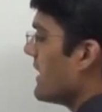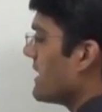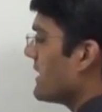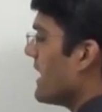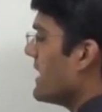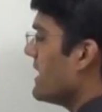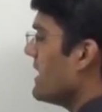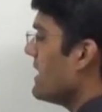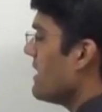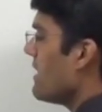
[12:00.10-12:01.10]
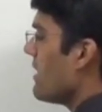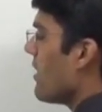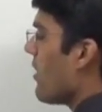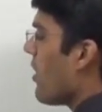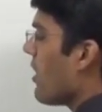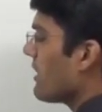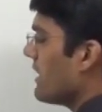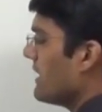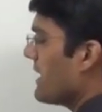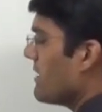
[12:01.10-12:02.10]
greater than D, or
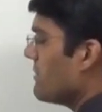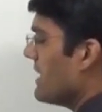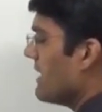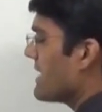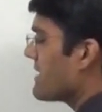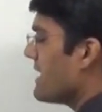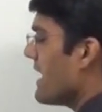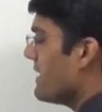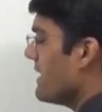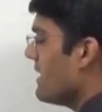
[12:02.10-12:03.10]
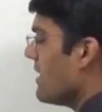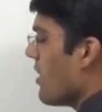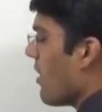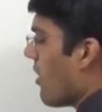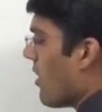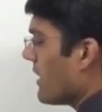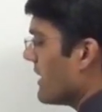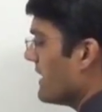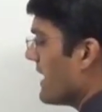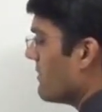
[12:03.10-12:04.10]
it can be less than D,
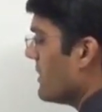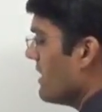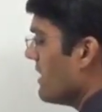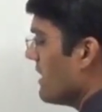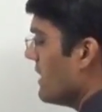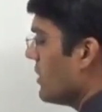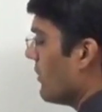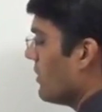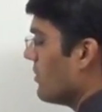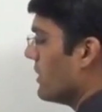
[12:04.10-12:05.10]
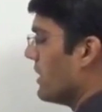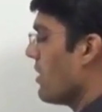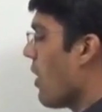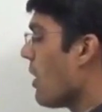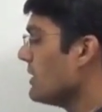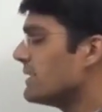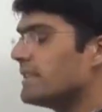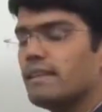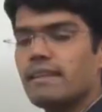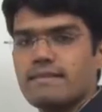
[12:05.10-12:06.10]
or it can be equal to D. All
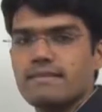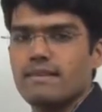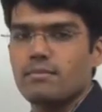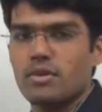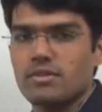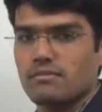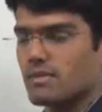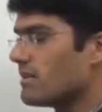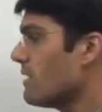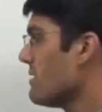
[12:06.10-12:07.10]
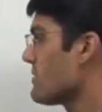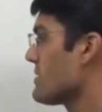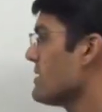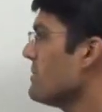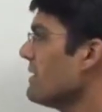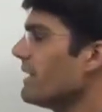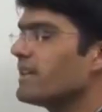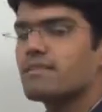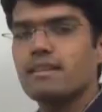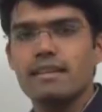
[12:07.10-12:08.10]
the three cases are possible. So simply we
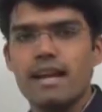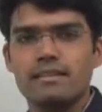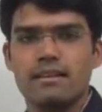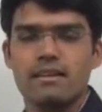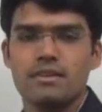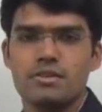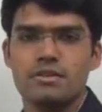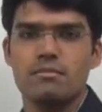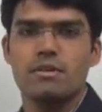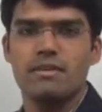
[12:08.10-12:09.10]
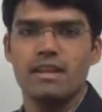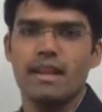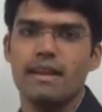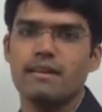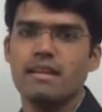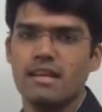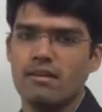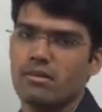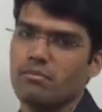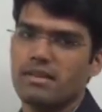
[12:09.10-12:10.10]
can say that the relationship between A and D
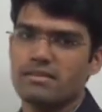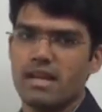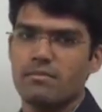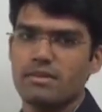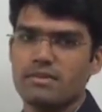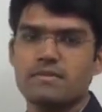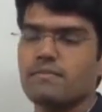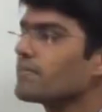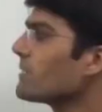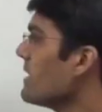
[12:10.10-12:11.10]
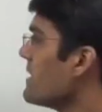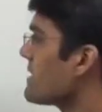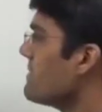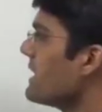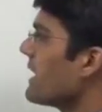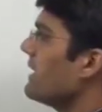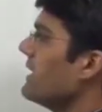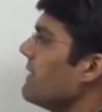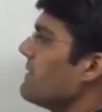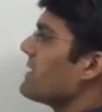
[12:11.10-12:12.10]
cannot be established.
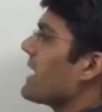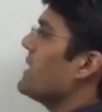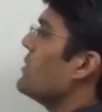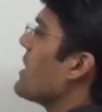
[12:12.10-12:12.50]
Similarly, if we try